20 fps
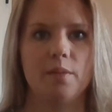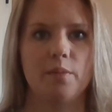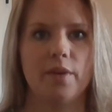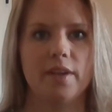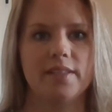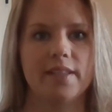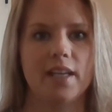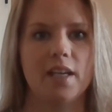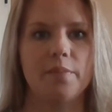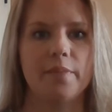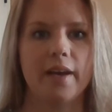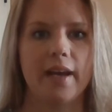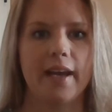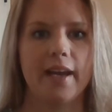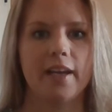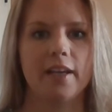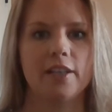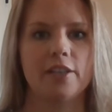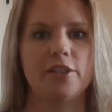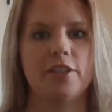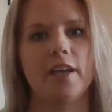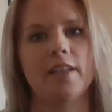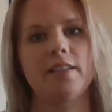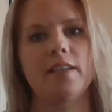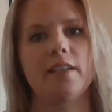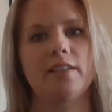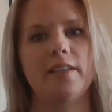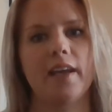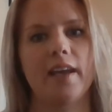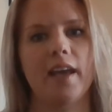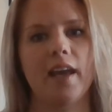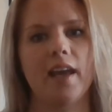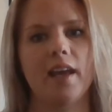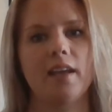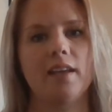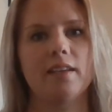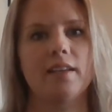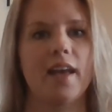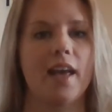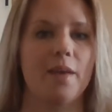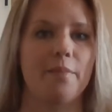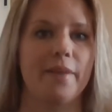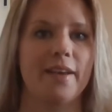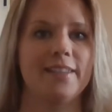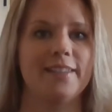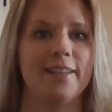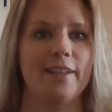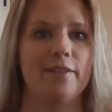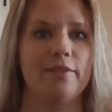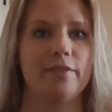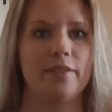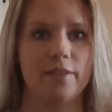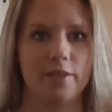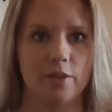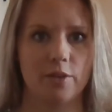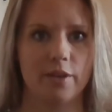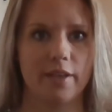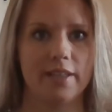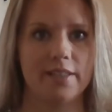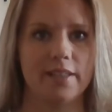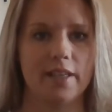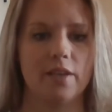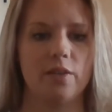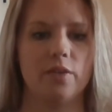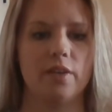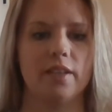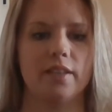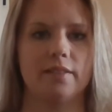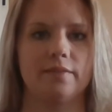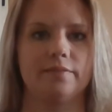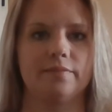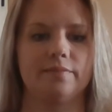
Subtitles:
presented by Chantal and Corrie and myself, Corrie Secord.